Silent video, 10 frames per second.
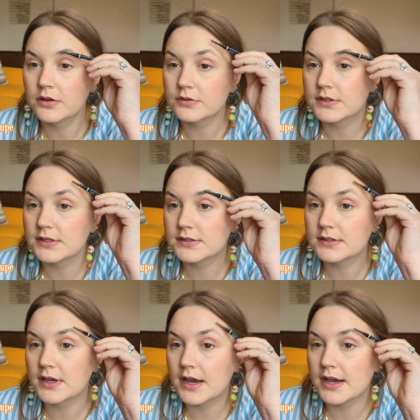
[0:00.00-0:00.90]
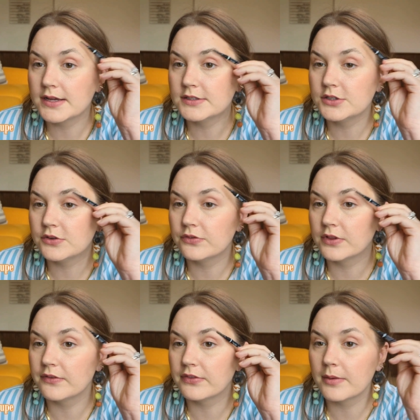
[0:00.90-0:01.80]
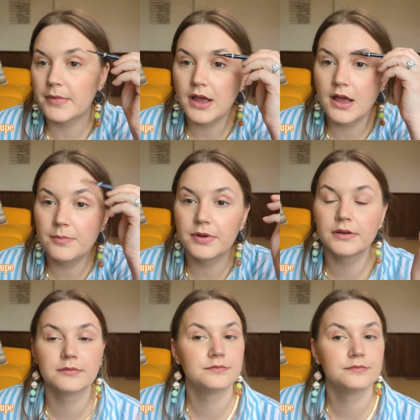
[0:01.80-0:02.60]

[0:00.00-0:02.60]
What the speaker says: Use this side to fluff them up.